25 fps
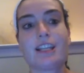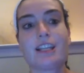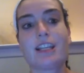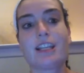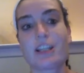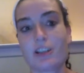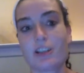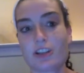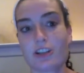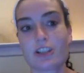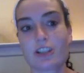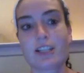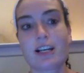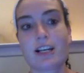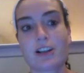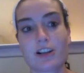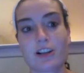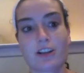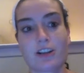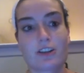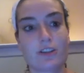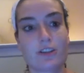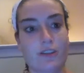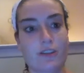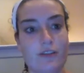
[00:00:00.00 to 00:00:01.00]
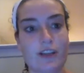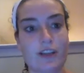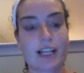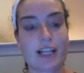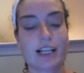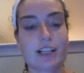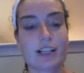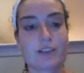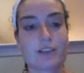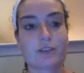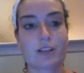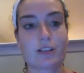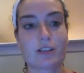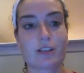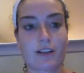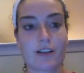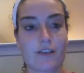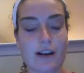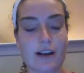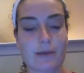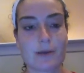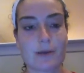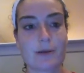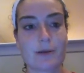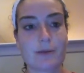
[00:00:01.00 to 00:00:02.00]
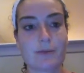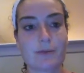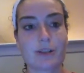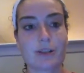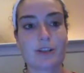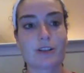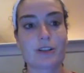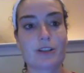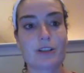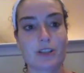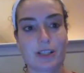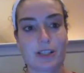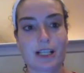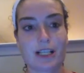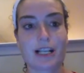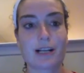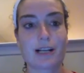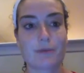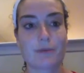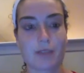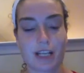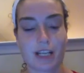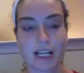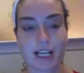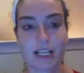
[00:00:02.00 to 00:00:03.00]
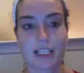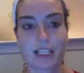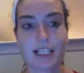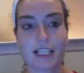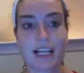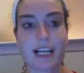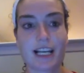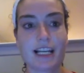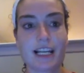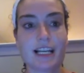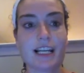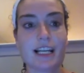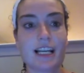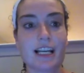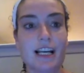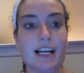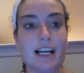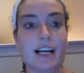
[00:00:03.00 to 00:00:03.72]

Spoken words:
then you just tell your good friend or your family member to sign up the next day.